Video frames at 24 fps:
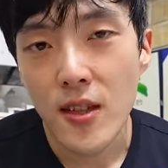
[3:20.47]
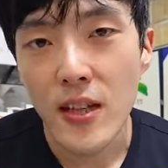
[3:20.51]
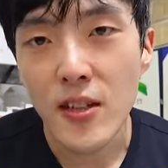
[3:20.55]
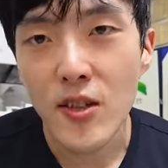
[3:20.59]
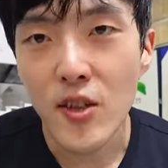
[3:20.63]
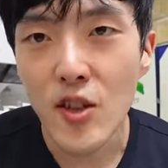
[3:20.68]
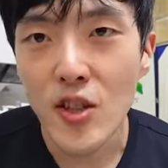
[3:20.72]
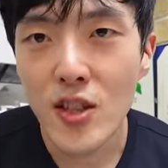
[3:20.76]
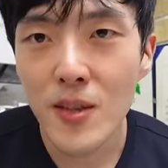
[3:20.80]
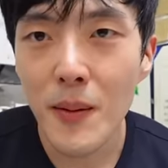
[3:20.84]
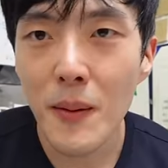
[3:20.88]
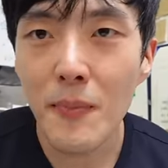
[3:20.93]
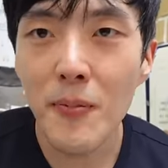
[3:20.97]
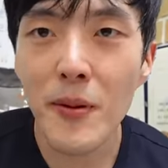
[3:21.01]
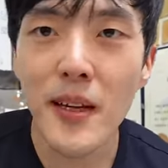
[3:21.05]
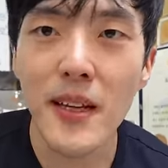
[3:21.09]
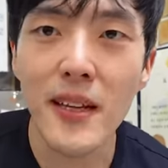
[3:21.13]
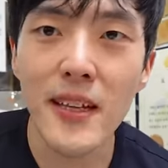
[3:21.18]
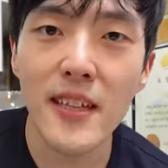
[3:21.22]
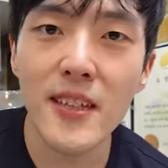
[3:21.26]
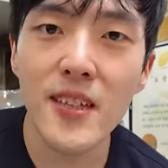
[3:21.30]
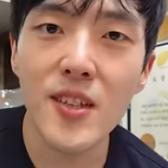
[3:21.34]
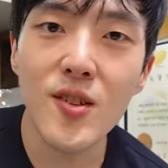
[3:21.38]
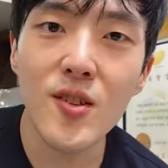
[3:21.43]
it used to be
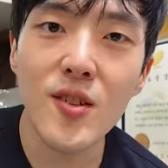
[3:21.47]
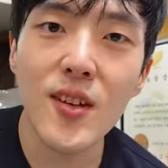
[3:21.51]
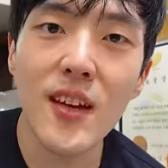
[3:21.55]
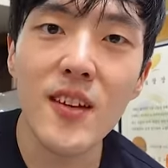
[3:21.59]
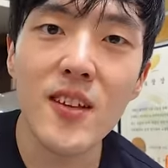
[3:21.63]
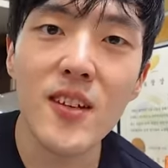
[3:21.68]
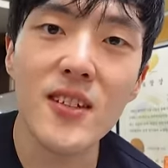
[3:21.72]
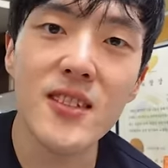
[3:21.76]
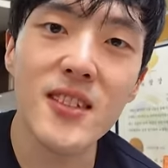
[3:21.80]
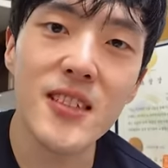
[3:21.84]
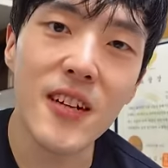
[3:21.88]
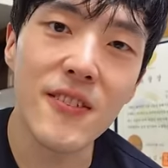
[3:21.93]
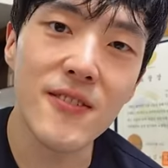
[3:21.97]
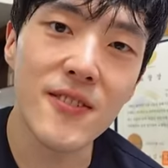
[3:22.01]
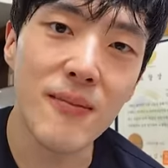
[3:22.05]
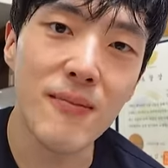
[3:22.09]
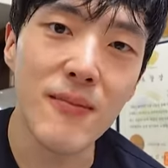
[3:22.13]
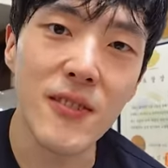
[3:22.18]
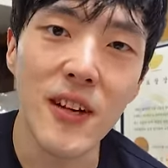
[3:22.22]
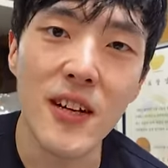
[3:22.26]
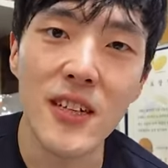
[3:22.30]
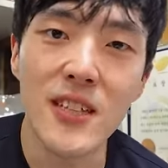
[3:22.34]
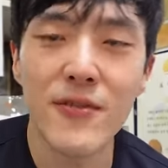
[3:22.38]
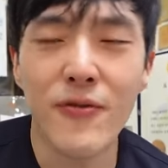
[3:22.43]
pretty easy to get yourself
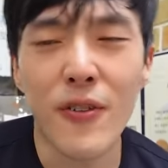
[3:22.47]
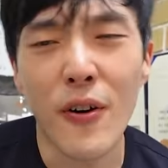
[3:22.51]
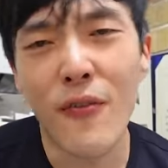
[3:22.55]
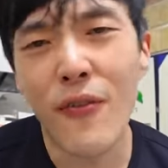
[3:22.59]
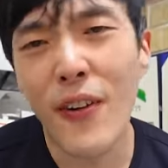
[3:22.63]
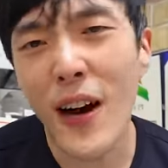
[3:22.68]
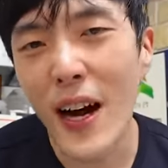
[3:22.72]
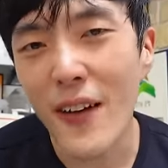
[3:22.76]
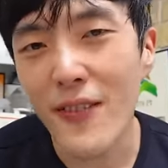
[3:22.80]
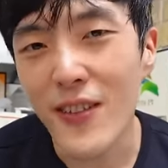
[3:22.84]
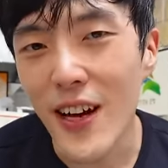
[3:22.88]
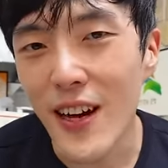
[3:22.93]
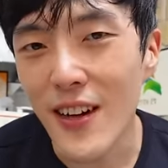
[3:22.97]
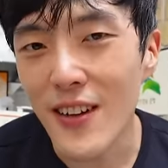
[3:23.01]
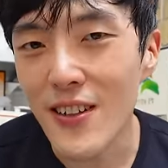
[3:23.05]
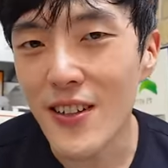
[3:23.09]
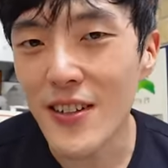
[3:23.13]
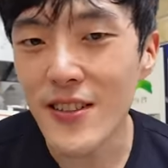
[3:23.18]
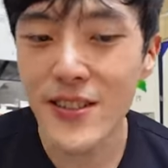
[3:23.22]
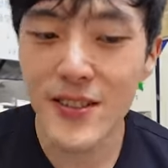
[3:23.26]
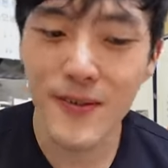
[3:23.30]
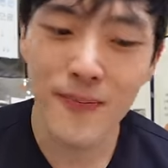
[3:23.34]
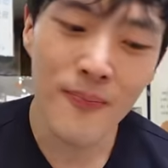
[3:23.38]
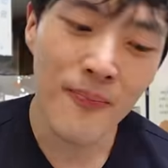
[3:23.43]
some lunch for
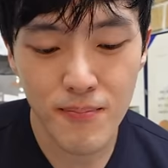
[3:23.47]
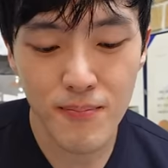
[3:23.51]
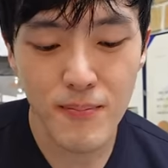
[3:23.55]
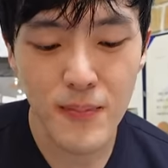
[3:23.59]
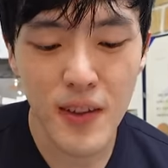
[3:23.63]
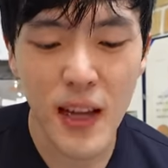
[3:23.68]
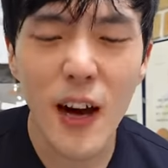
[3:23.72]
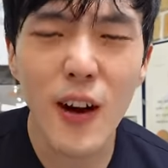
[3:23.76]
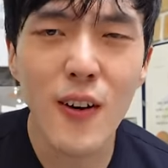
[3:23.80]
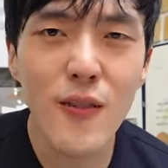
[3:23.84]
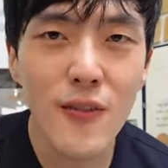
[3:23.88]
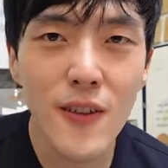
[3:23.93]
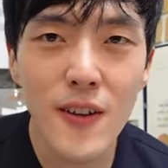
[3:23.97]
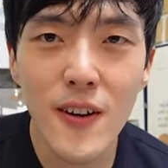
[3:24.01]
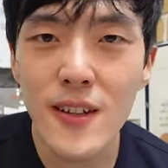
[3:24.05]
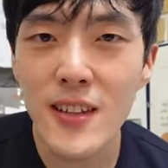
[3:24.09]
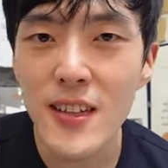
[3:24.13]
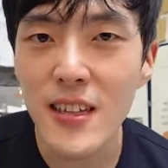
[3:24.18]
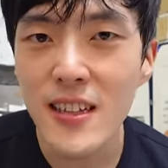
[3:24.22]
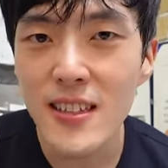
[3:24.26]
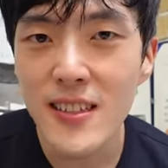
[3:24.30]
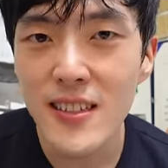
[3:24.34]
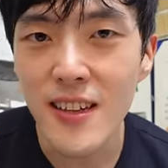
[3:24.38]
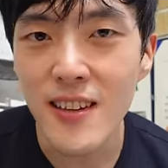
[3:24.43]
$5. Now for a
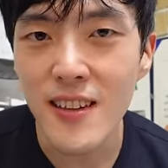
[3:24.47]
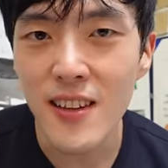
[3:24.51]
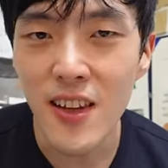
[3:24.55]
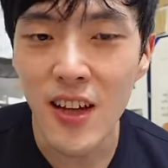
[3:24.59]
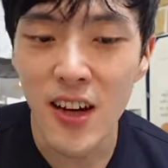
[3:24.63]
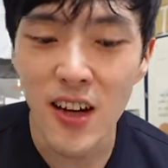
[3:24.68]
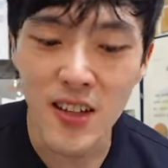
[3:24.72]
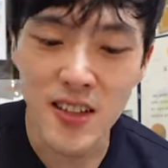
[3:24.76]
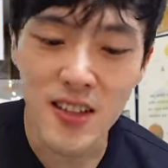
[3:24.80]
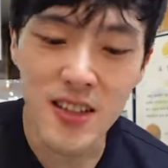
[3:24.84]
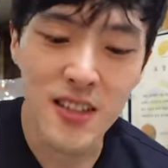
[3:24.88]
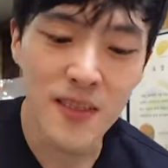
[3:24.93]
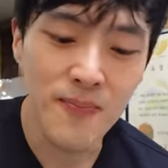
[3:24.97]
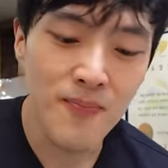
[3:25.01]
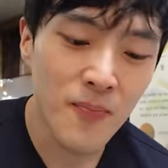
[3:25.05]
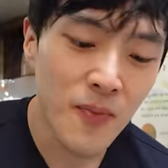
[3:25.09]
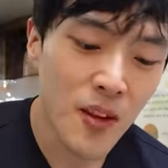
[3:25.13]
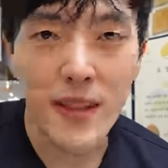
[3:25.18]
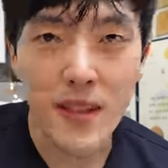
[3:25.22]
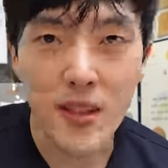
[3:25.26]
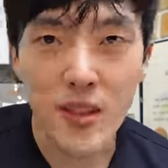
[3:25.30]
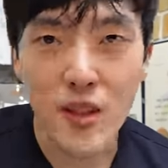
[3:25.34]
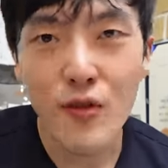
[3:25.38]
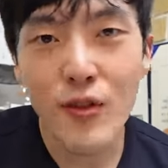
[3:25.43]
decent lunch,
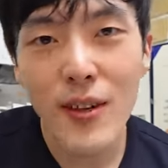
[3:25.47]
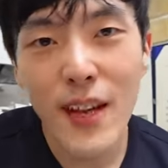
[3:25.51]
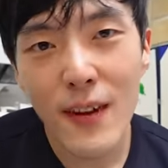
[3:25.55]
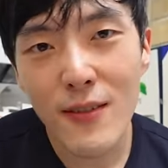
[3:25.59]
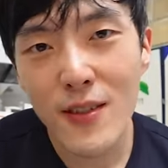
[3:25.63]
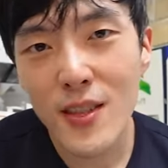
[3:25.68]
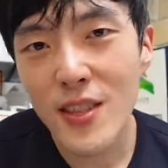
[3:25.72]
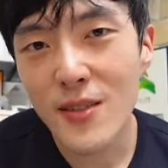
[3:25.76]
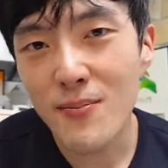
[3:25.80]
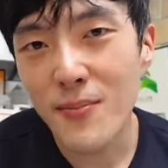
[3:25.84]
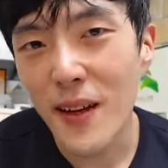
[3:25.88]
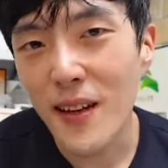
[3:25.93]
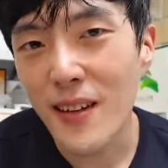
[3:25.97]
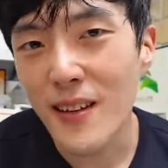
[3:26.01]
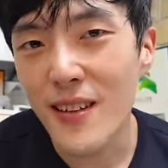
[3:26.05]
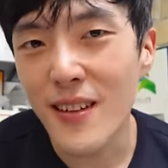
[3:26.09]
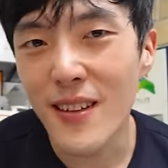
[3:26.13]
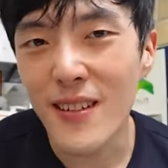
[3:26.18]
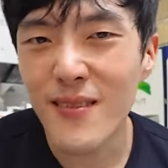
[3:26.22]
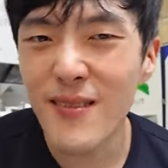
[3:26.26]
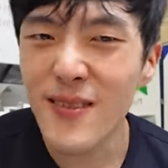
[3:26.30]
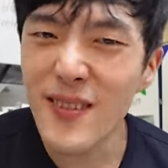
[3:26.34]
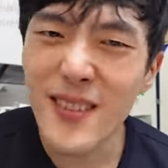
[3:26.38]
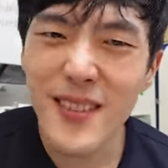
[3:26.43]
you would have to spend
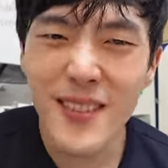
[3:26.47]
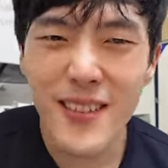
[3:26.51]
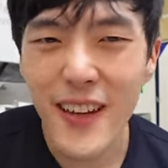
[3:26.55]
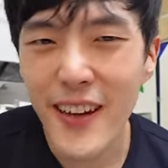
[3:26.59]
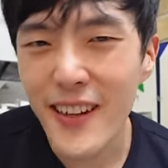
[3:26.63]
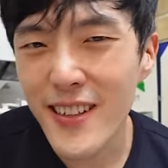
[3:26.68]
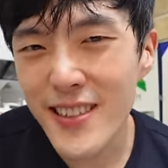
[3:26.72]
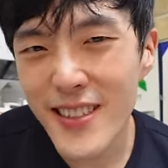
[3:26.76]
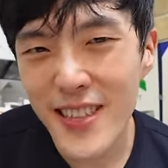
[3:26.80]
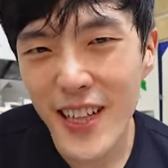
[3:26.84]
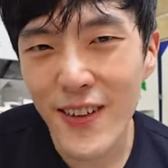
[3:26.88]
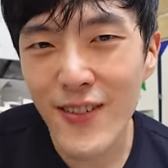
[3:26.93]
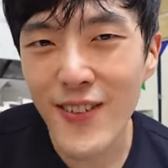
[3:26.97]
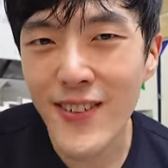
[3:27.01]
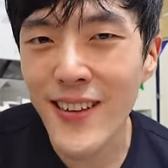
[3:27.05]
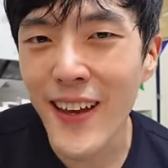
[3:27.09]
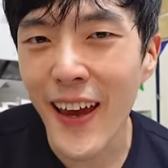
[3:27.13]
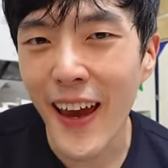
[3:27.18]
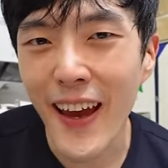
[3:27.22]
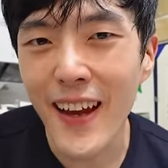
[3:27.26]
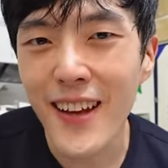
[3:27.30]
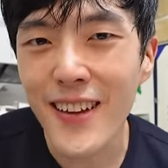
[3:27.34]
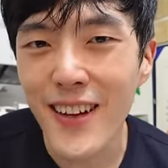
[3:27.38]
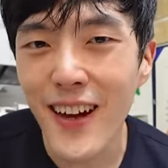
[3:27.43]
like $7,
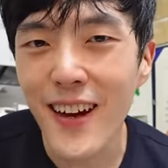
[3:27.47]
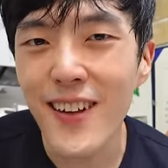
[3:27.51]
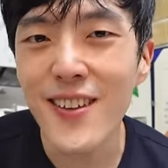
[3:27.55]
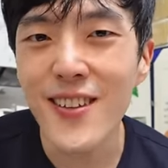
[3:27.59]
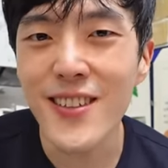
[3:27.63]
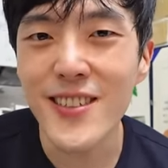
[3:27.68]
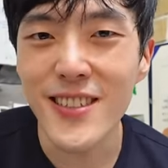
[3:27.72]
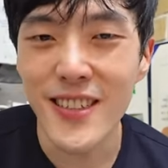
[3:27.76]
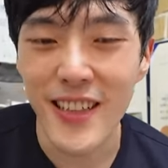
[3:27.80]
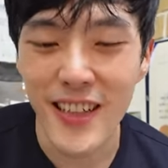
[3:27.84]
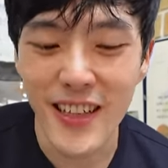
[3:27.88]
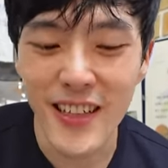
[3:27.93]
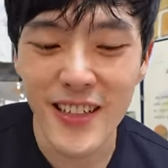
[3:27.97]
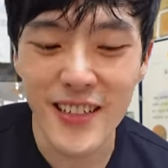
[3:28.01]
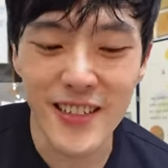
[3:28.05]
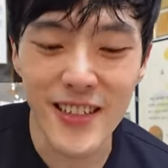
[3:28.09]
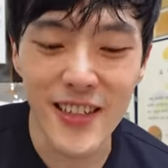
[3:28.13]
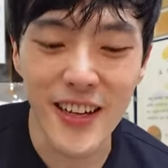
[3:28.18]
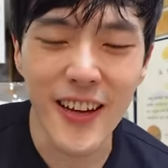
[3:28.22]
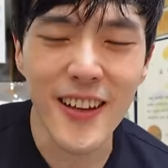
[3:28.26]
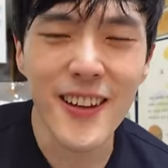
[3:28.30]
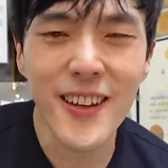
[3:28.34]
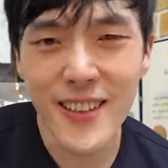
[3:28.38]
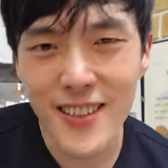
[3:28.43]
$8
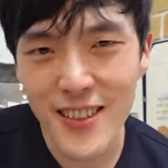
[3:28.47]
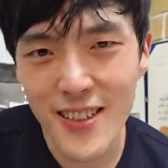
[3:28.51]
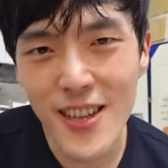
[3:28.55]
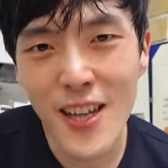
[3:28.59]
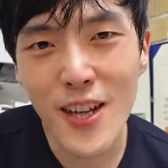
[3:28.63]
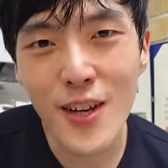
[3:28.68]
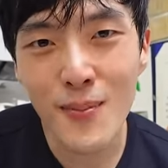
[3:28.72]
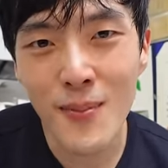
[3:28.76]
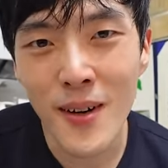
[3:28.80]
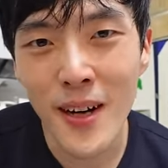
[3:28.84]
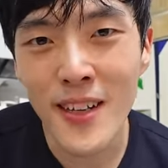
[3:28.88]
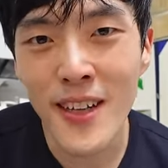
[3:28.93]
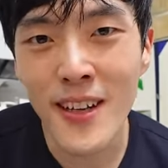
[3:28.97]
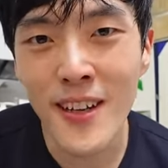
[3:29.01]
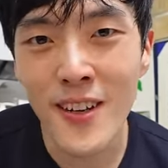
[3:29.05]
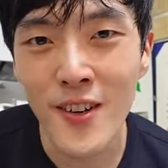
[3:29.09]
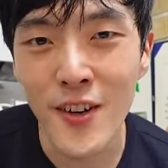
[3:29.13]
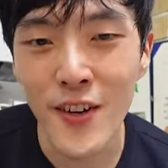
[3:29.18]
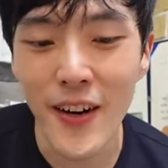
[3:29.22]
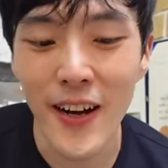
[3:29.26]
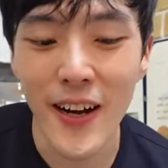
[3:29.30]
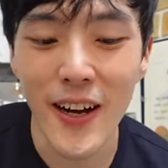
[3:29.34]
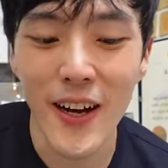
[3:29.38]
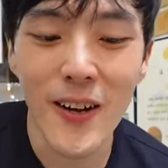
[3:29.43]
easily. And that's a lot of money in
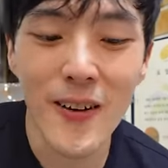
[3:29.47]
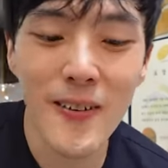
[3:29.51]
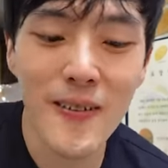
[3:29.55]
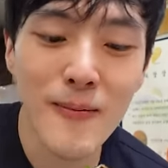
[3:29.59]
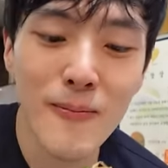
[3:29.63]
Korea.